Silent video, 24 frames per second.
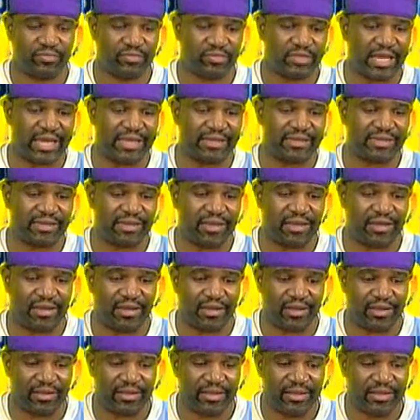
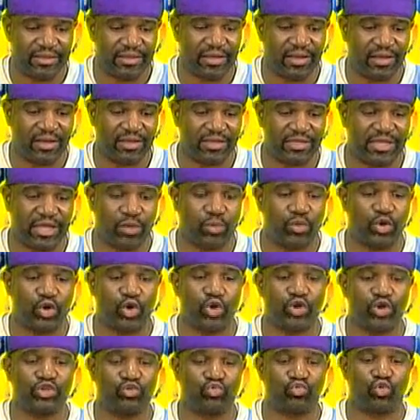that they were
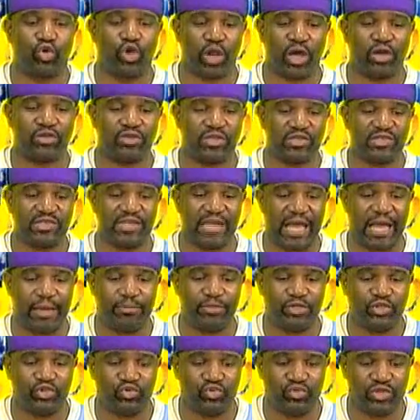going to roll out this
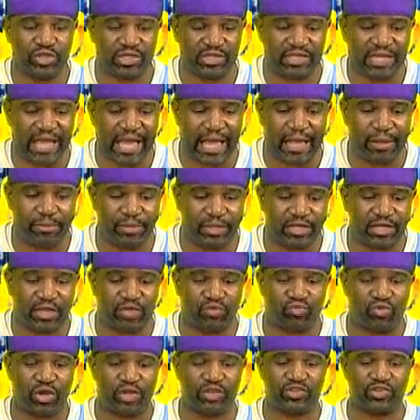Nabi Junior tablet
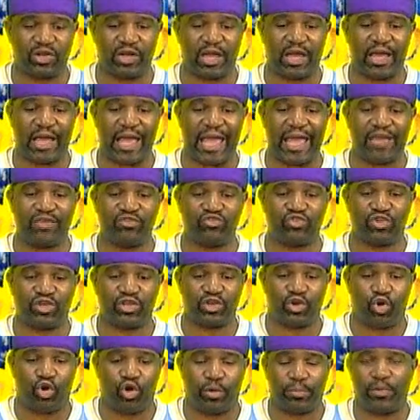that runs on
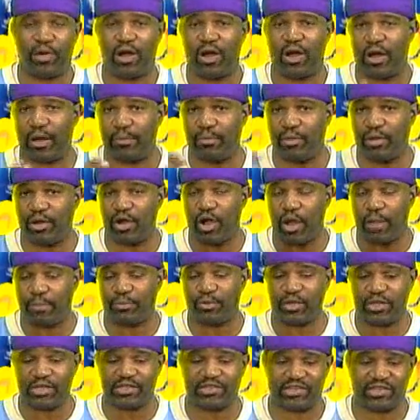Android
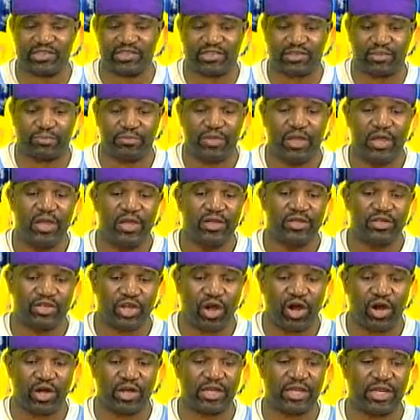operating system,
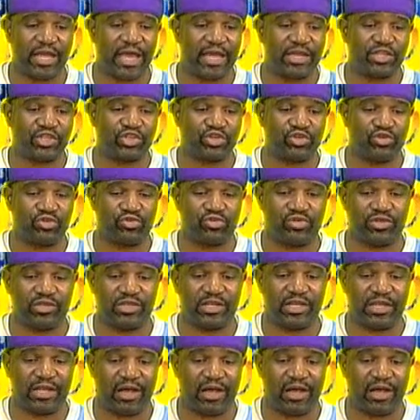targeting our children